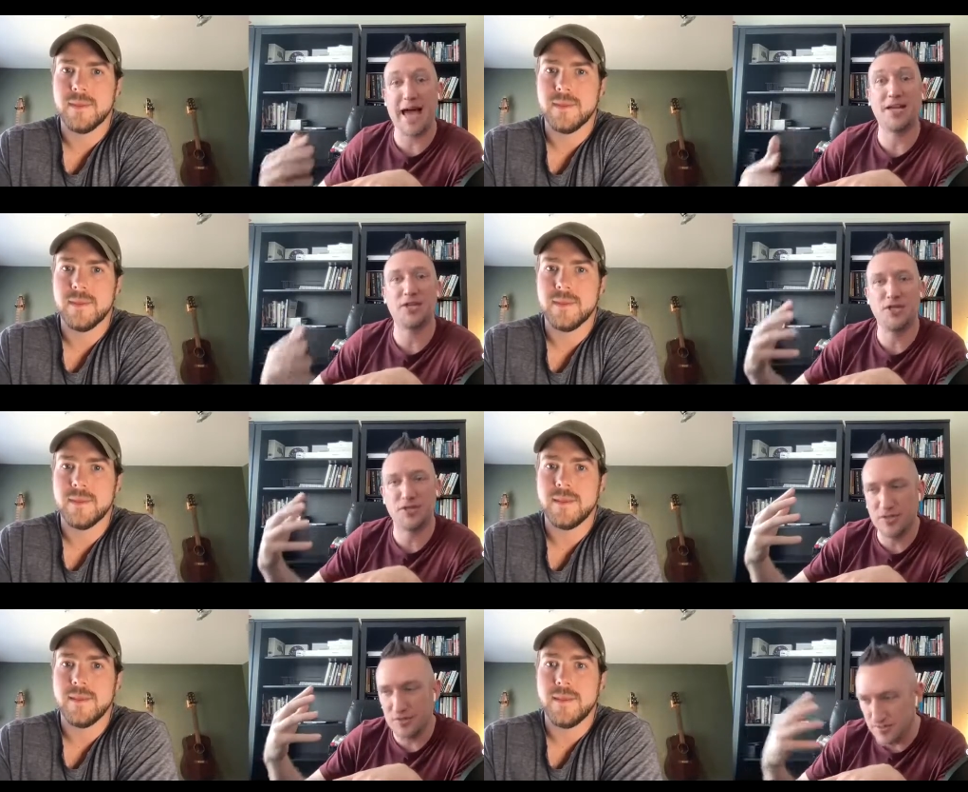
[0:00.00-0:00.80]
Speaker 1: that
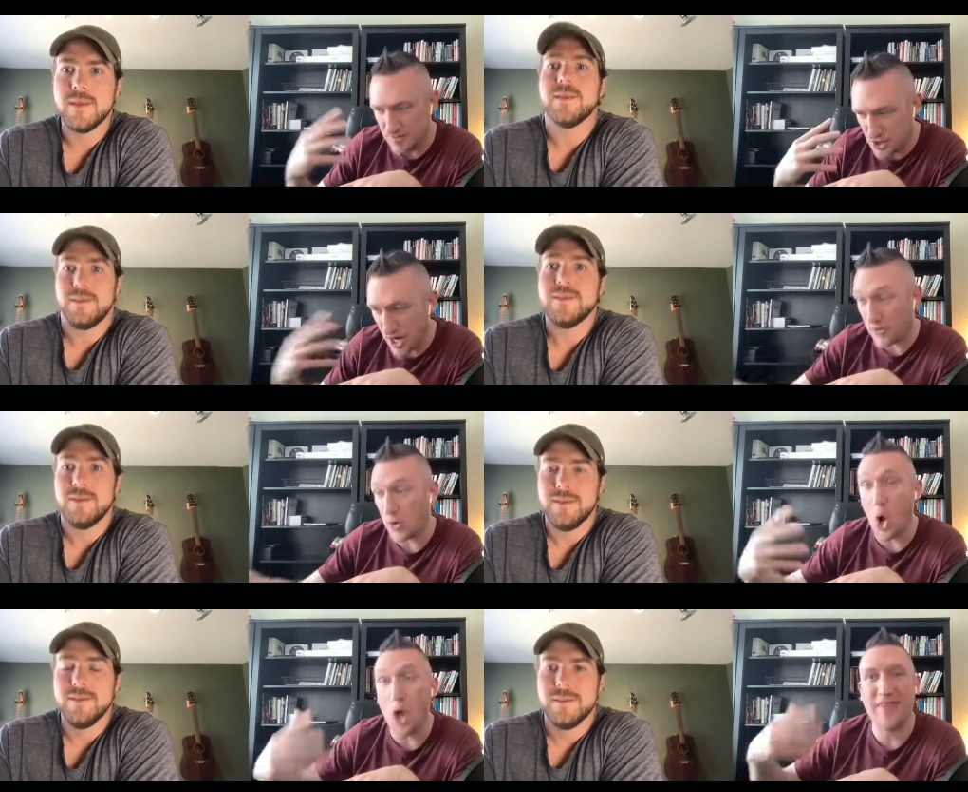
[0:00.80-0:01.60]

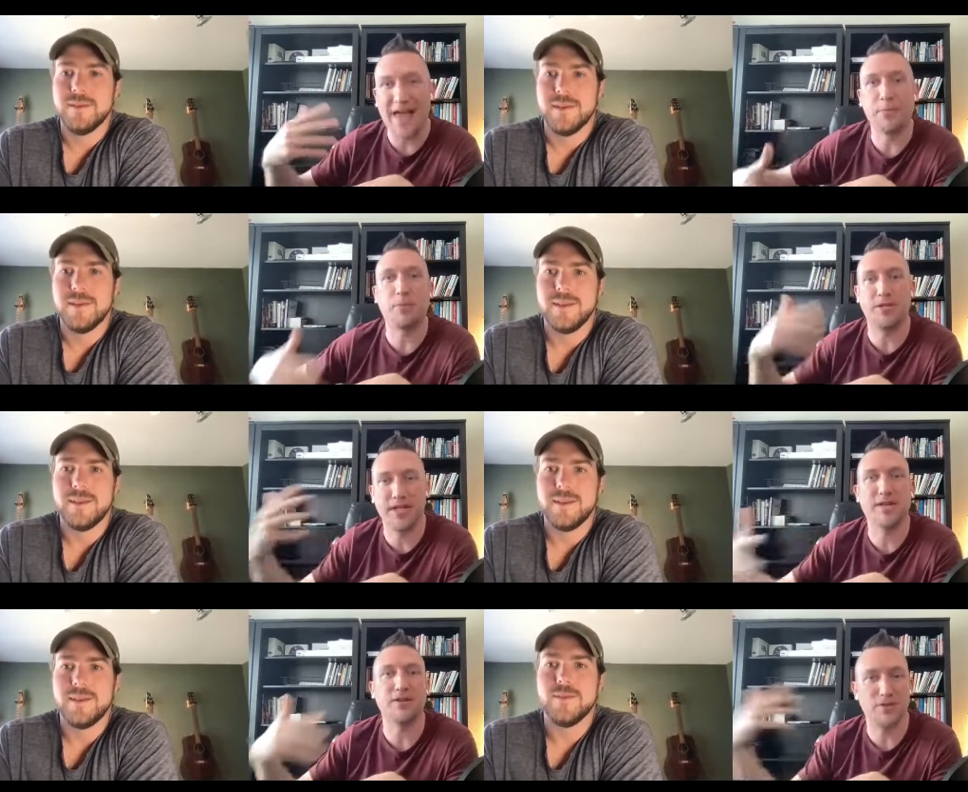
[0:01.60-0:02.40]
child on that
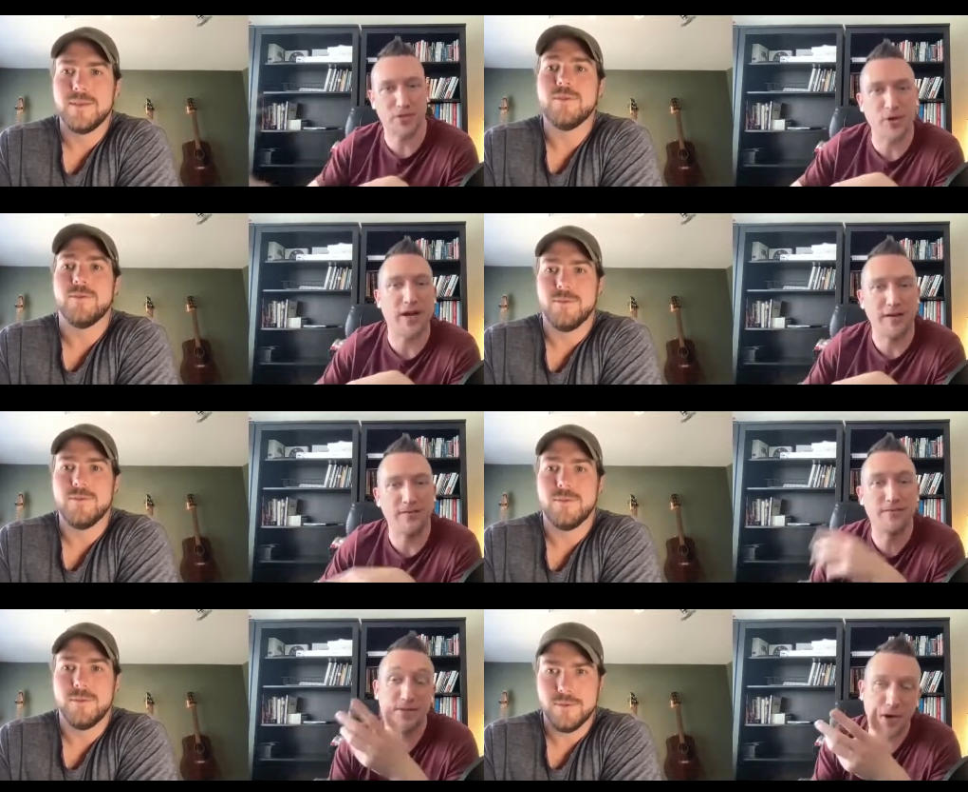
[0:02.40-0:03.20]
particular
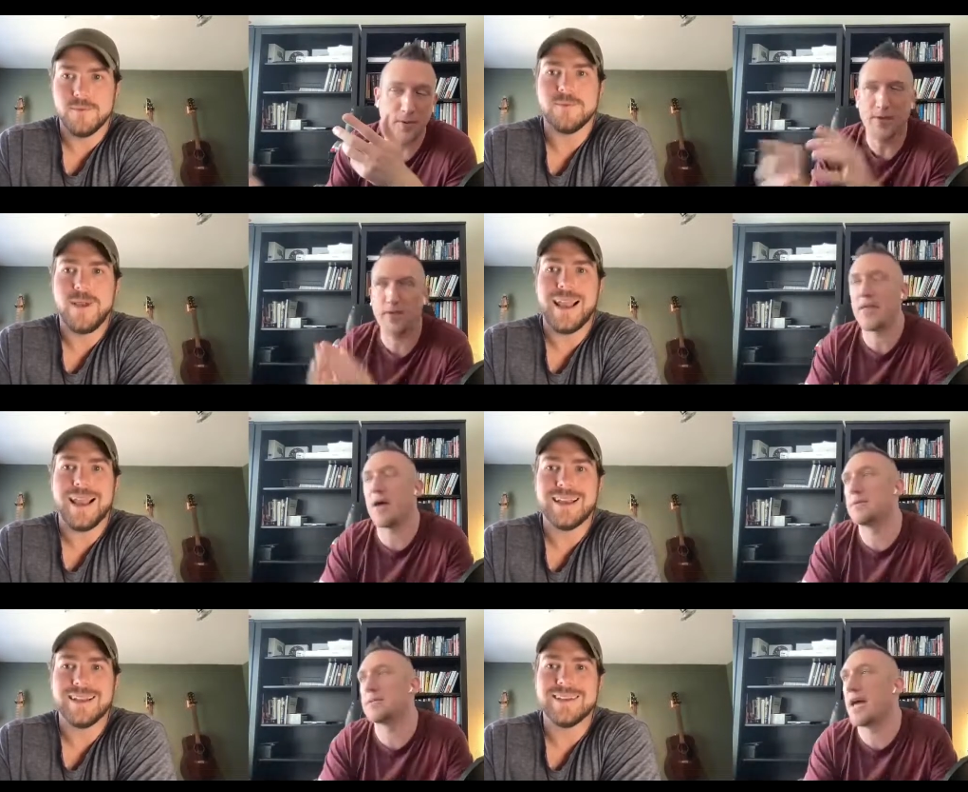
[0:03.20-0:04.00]
screen. So right. I thought
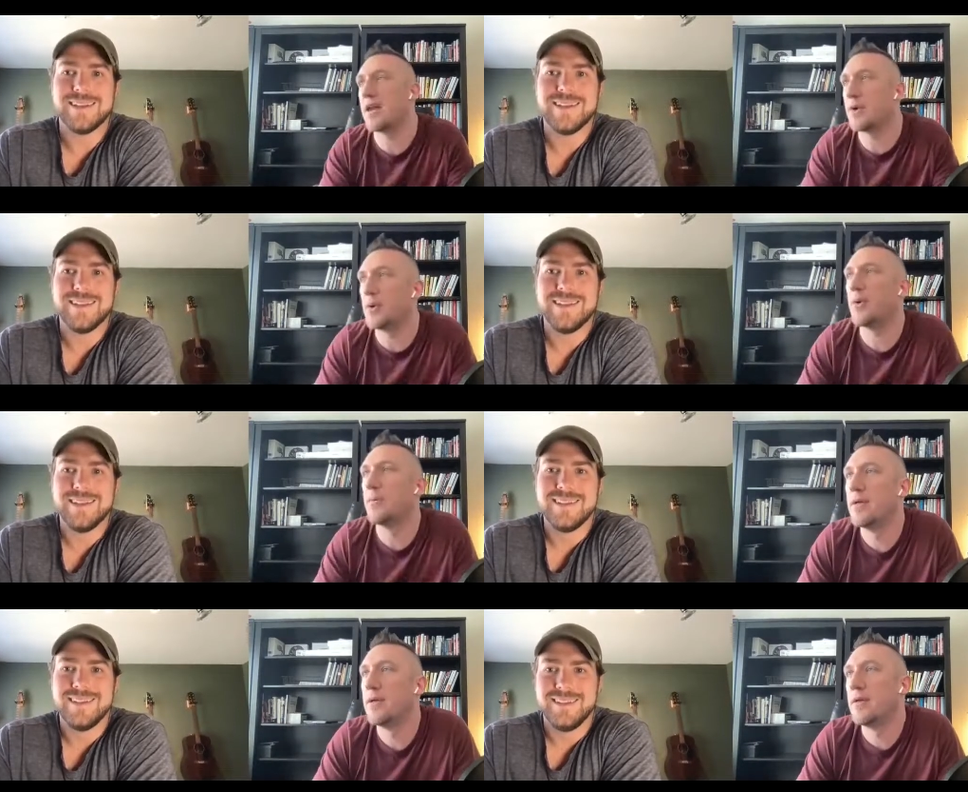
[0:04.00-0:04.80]
that was kind of
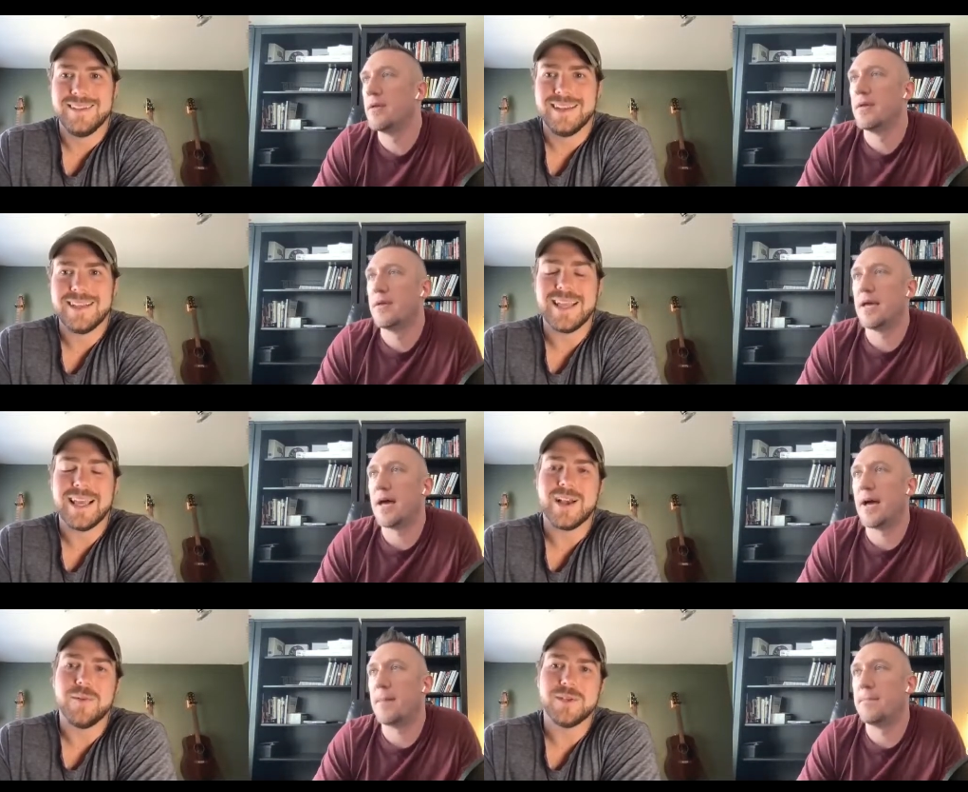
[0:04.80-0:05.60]
cool. It's
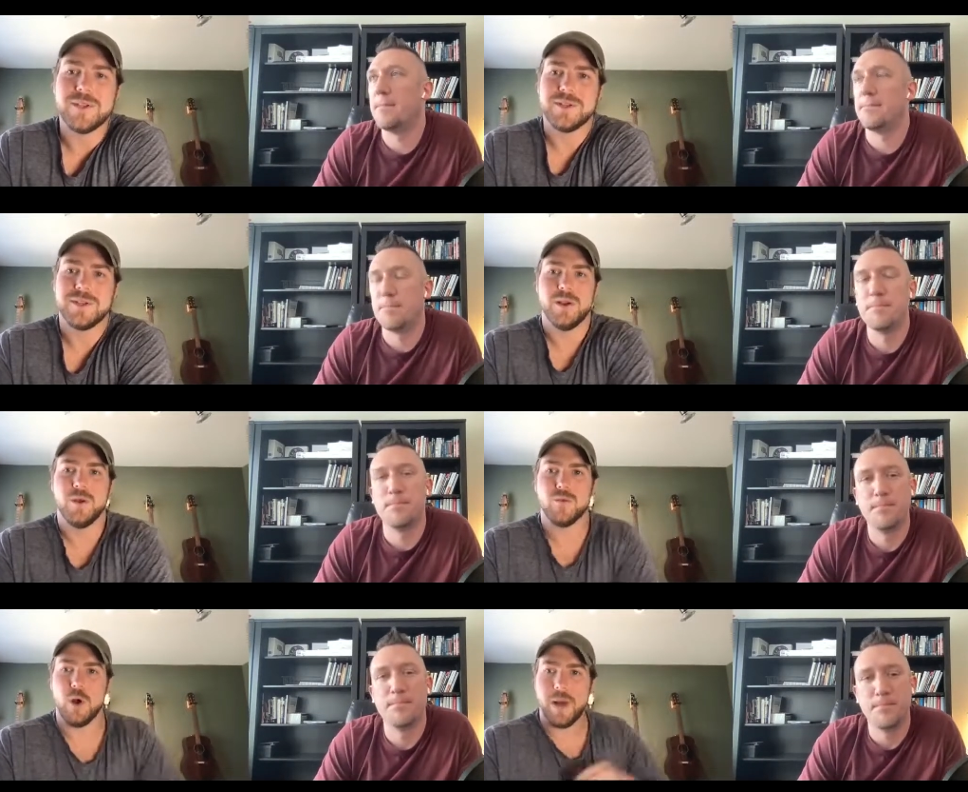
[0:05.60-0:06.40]
like um, almost
Speaker 2: those
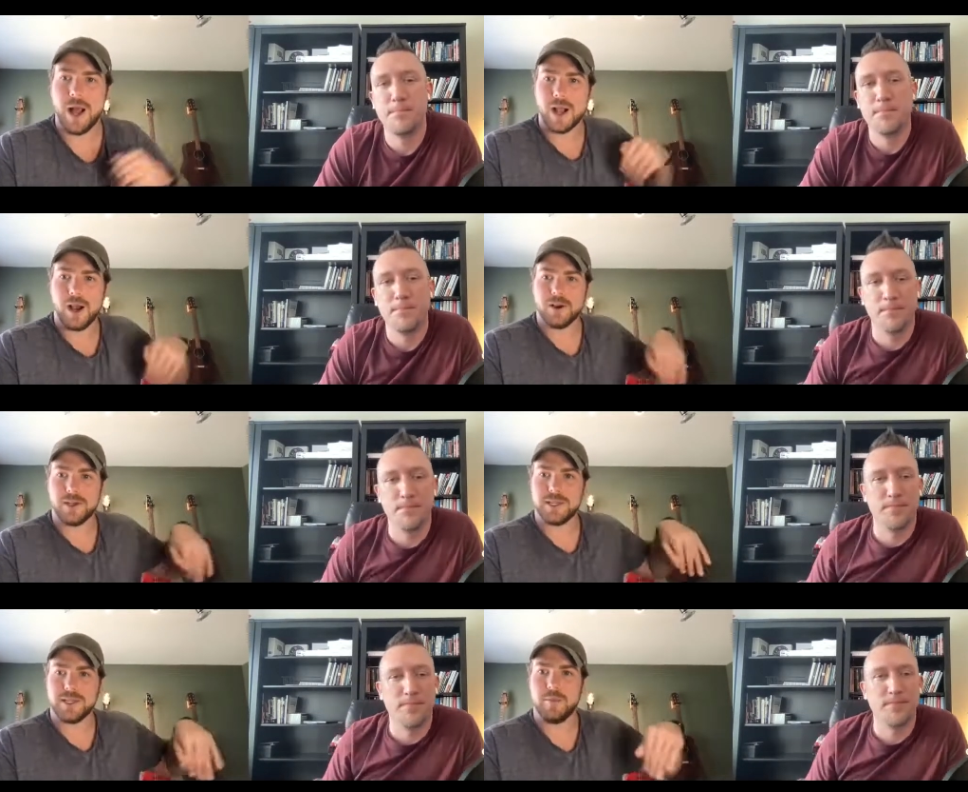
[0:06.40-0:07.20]
little robot
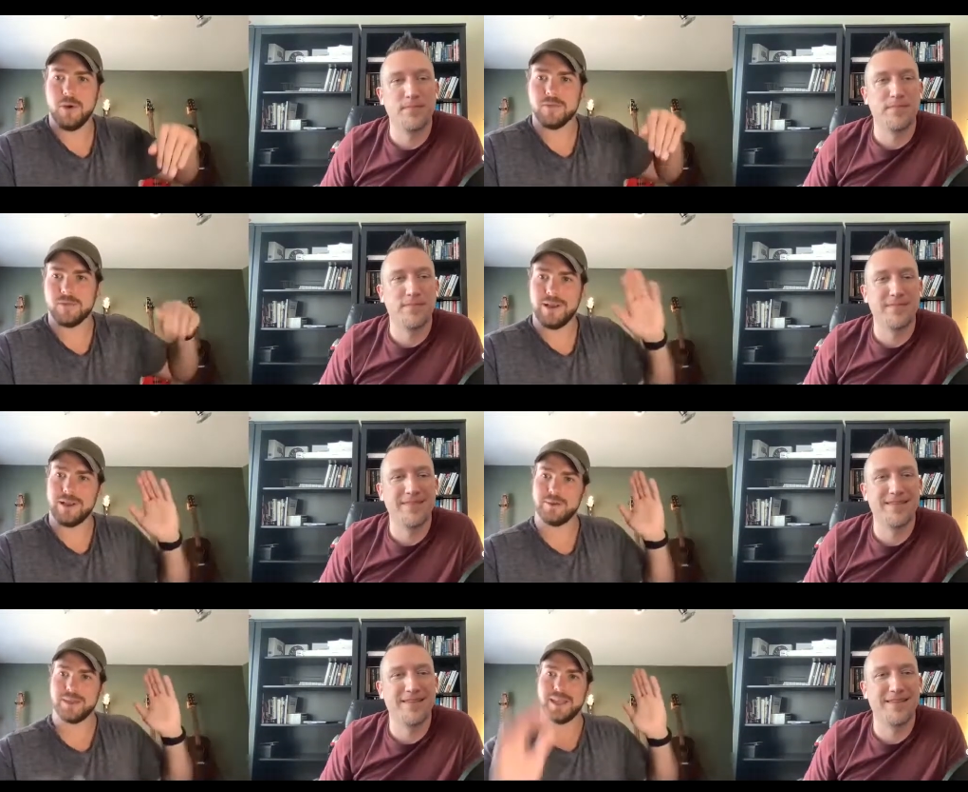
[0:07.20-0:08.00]
carts that move
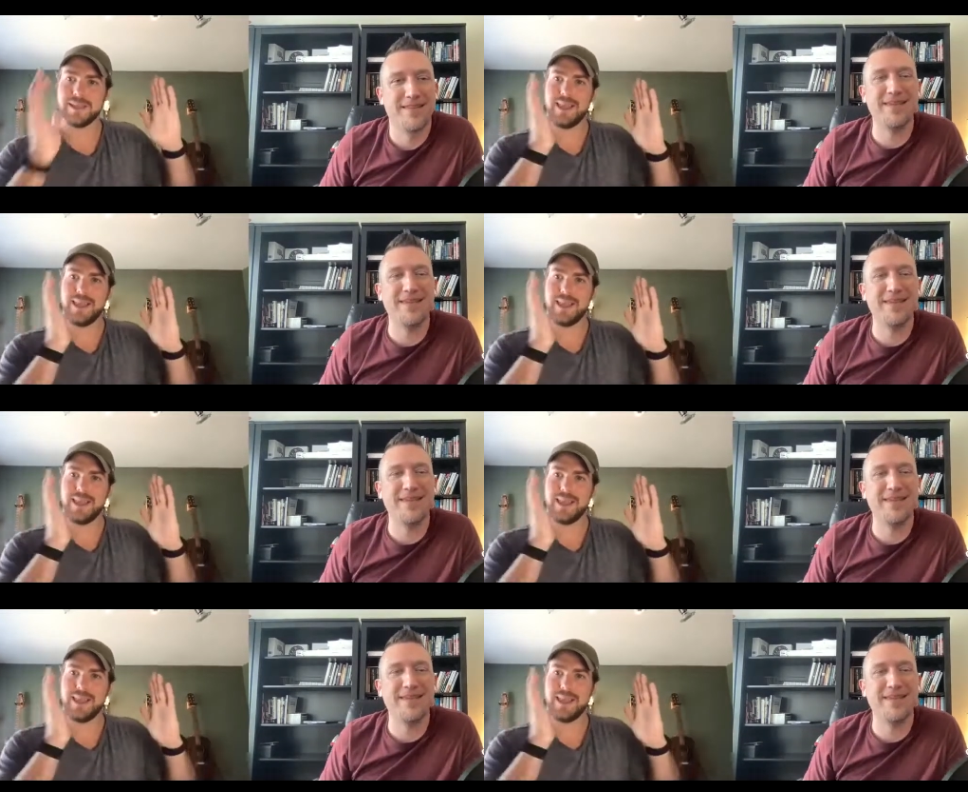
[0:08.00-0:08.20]
around with like the